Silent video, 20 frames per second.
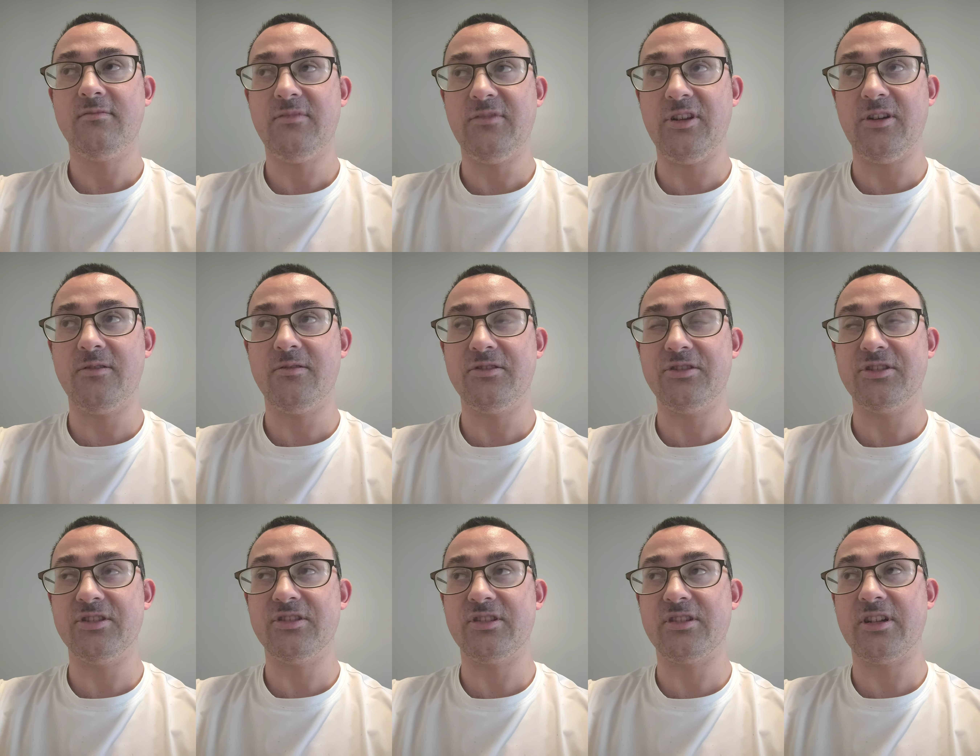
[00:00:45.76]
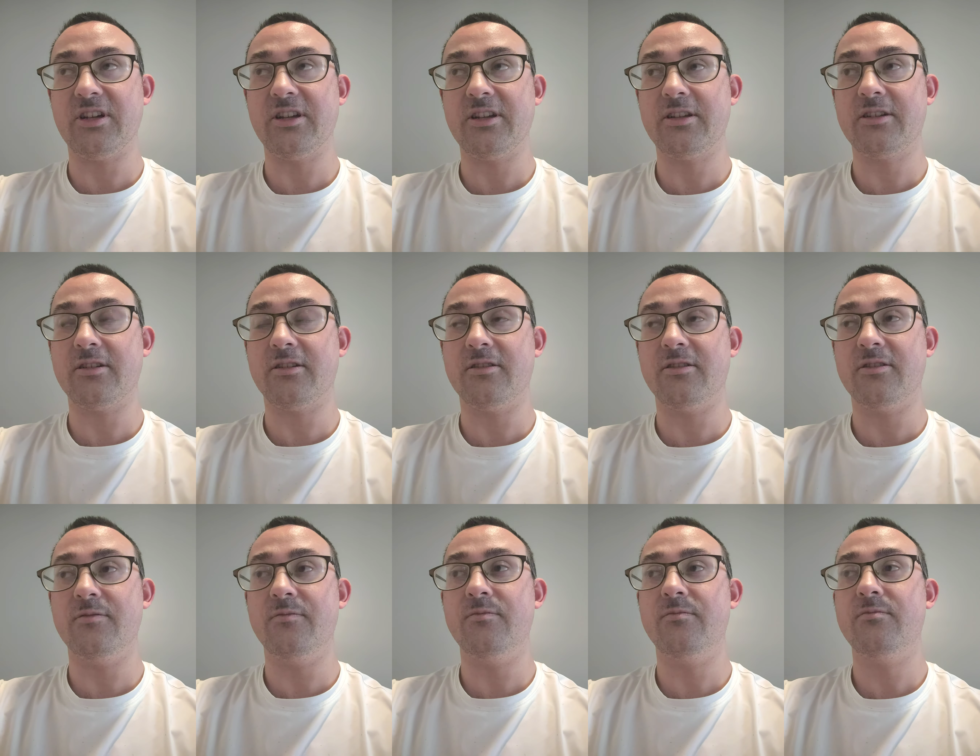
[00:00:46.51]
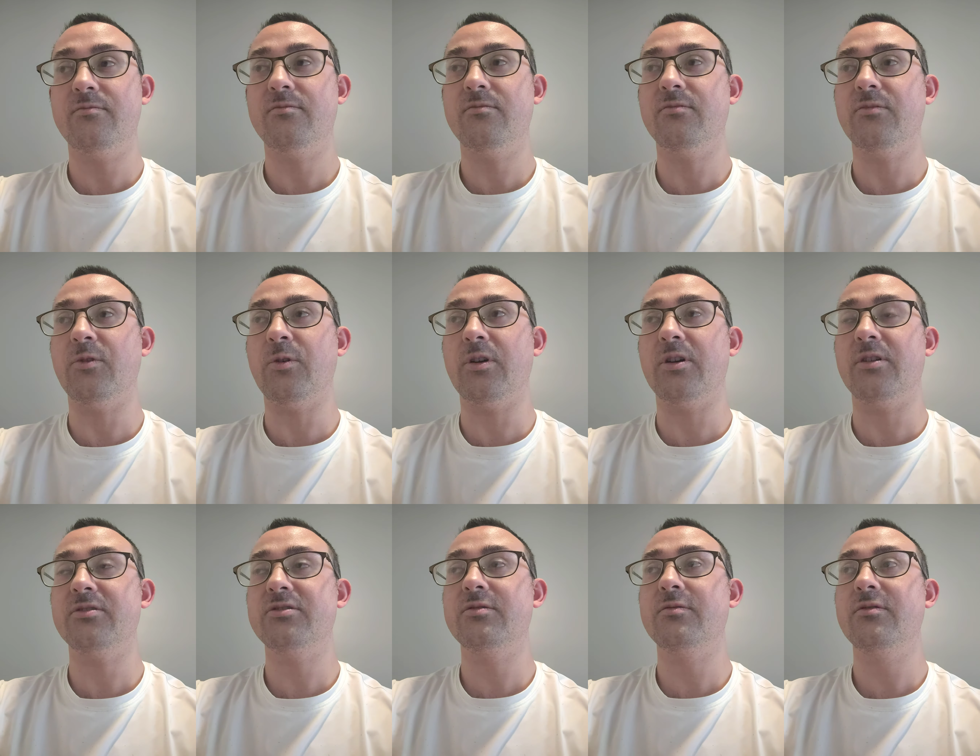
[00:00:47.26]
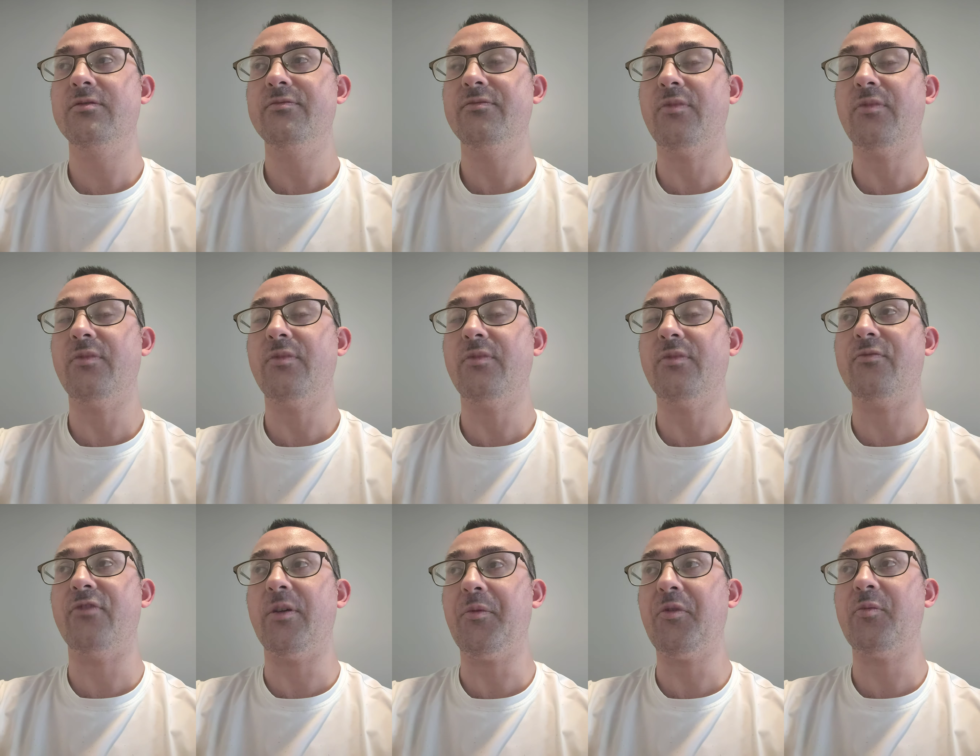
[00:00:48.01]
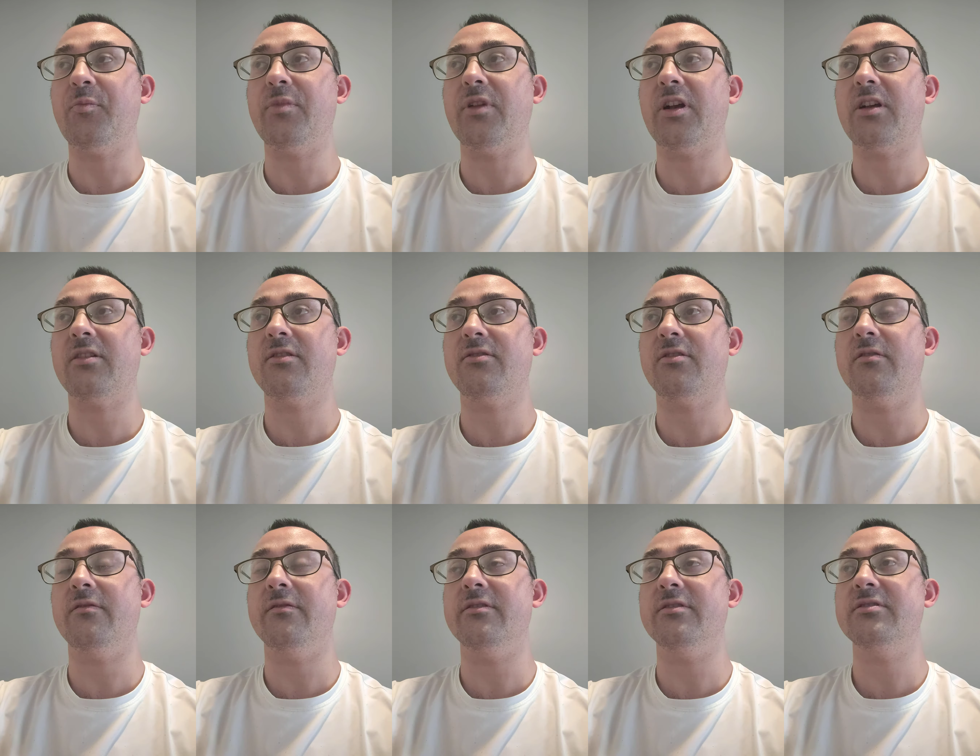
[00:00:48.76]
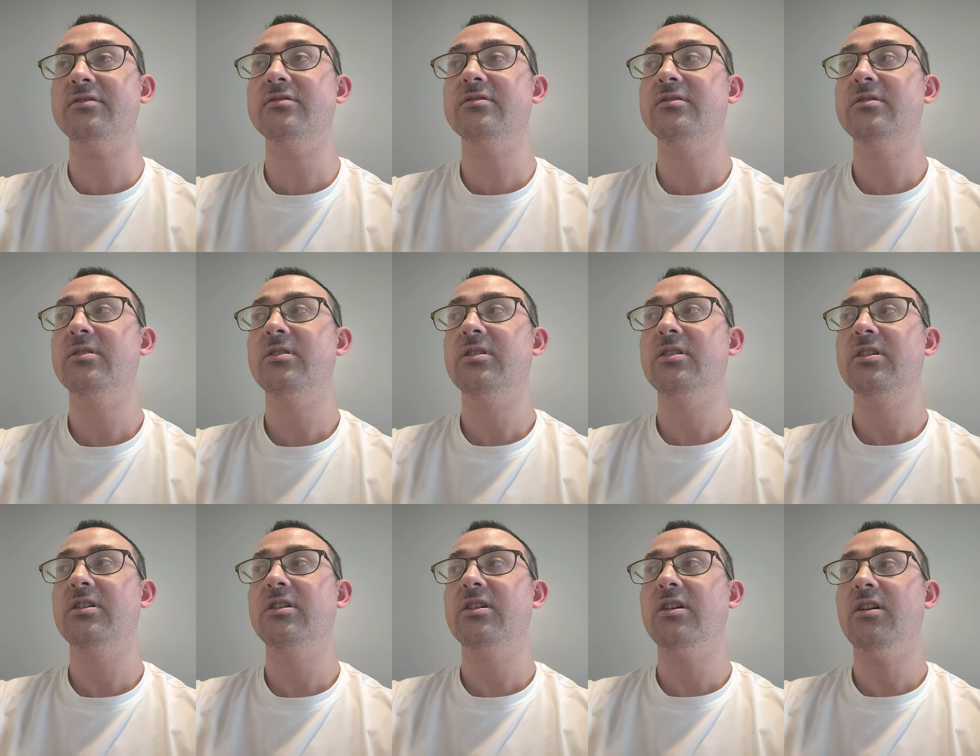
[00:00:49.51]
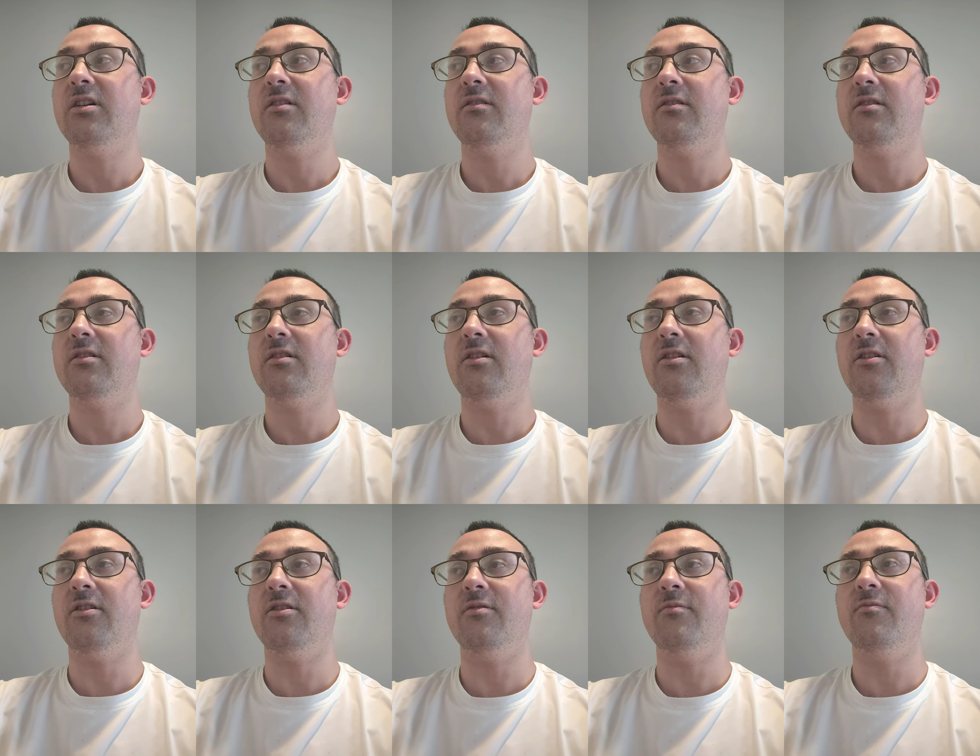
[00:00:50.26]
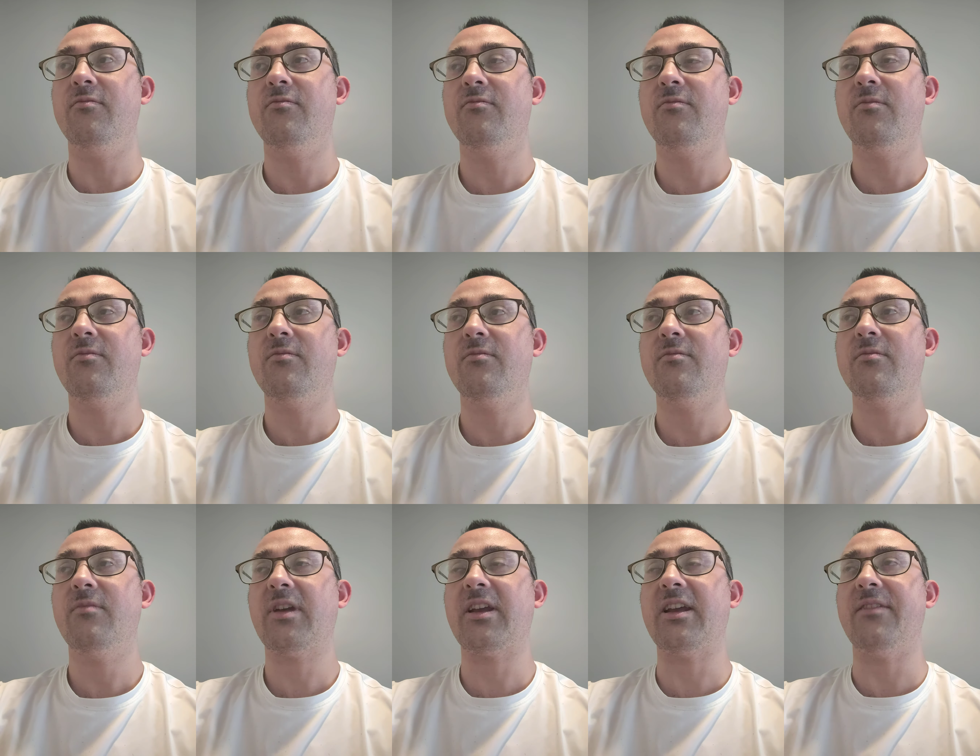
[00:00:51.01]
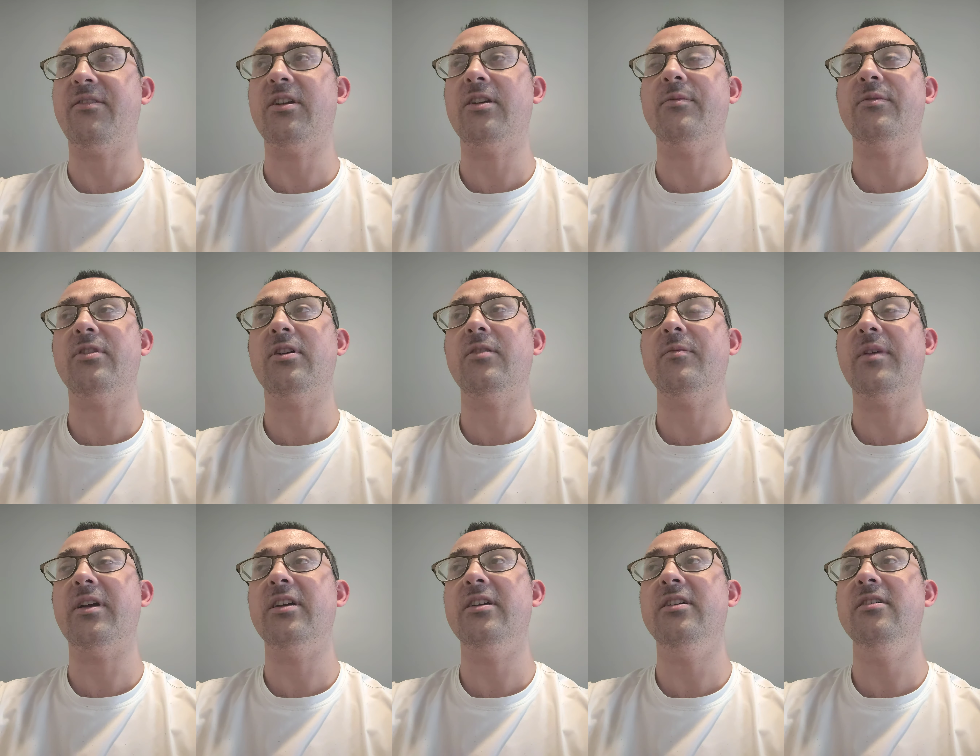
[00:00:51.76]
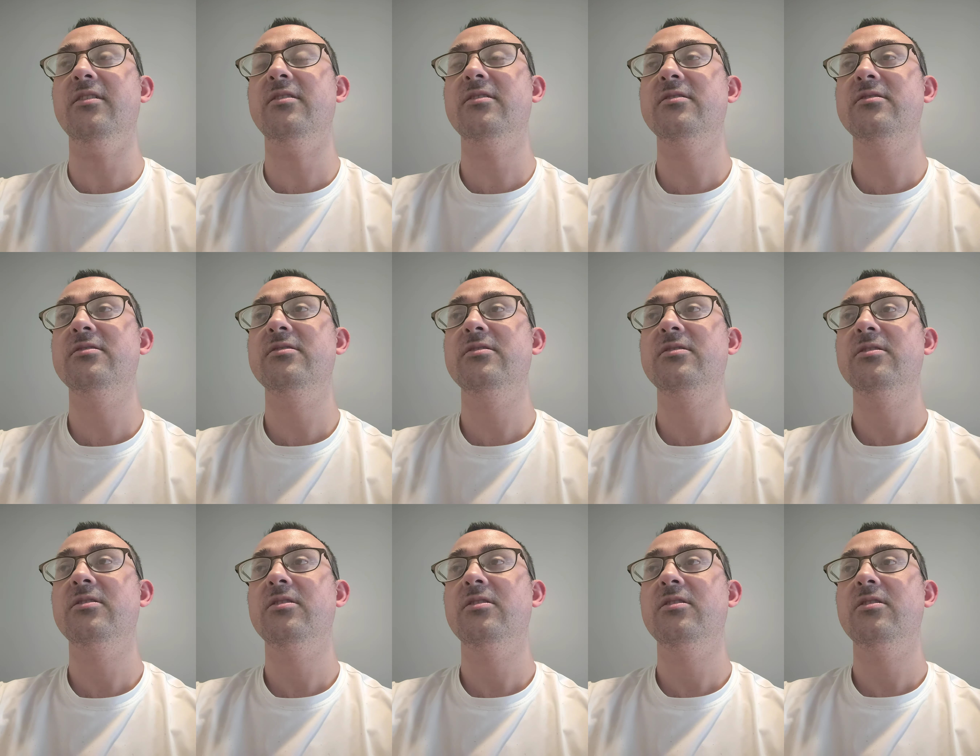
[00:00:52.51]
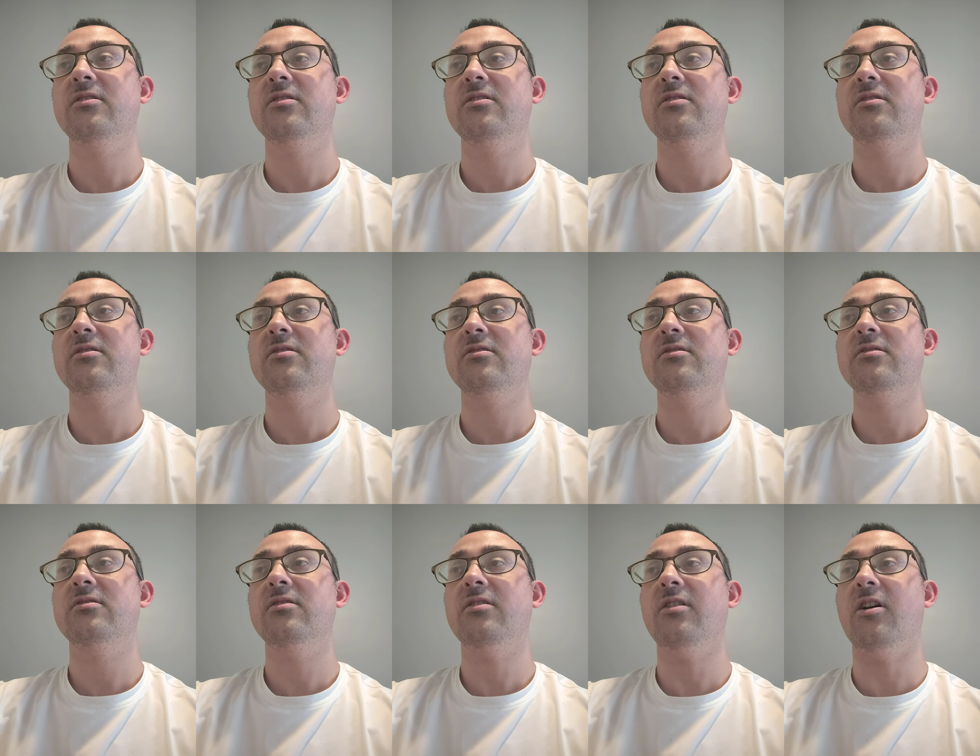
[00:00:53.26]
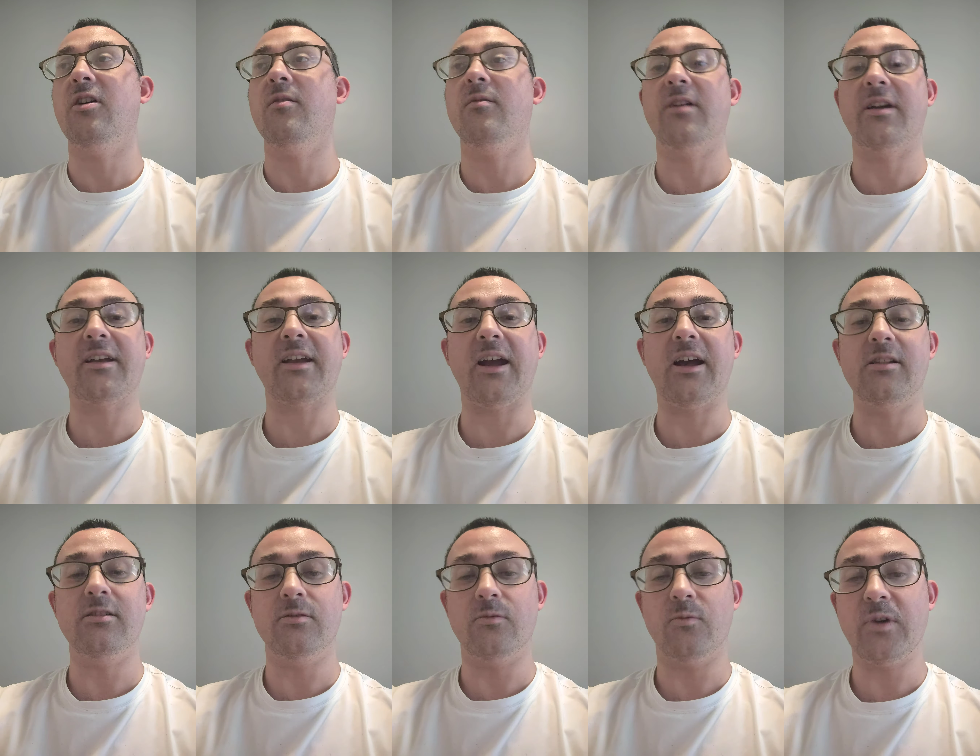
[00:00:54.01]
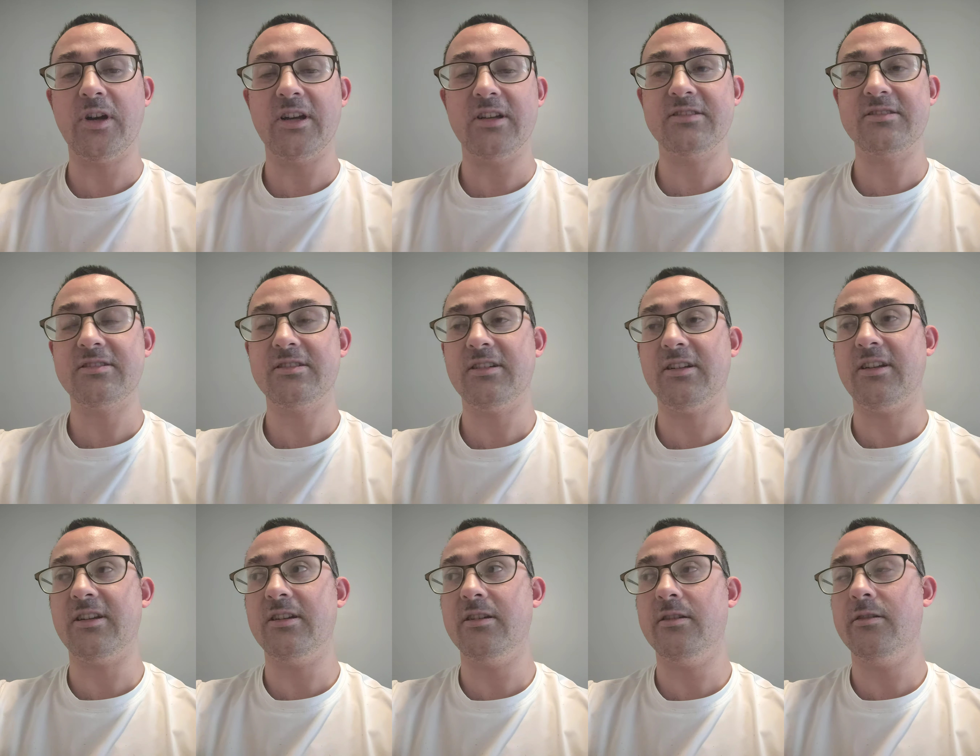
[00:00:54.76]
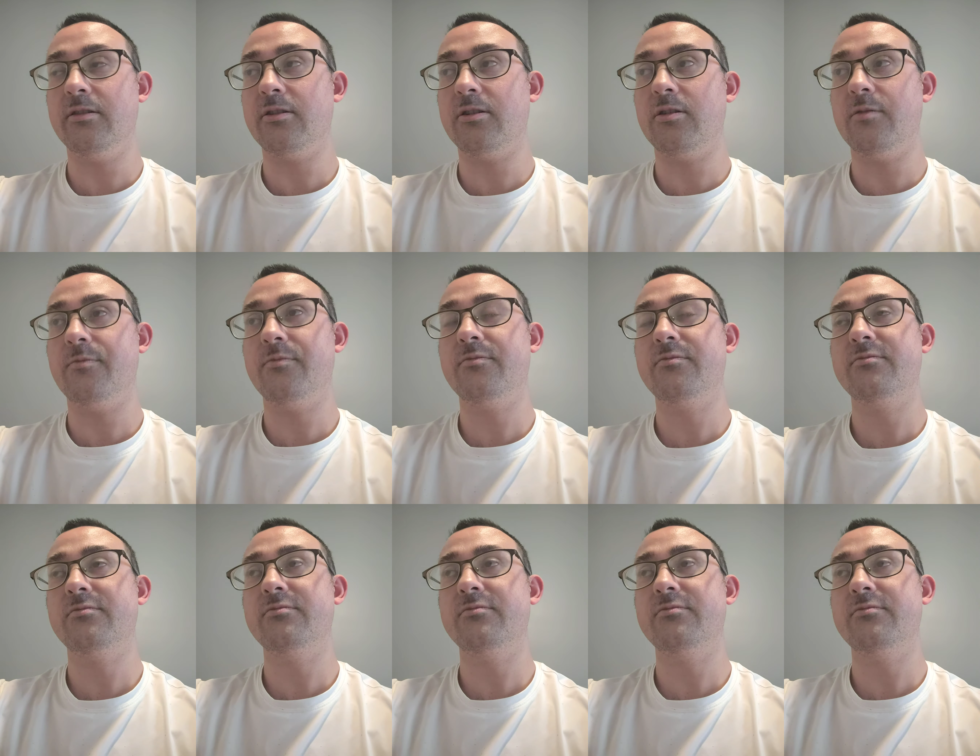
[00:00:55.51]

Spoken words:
You know, just like, who else? Famous black conservatives. I can't think of the top of my head. Oh, like Alan West and,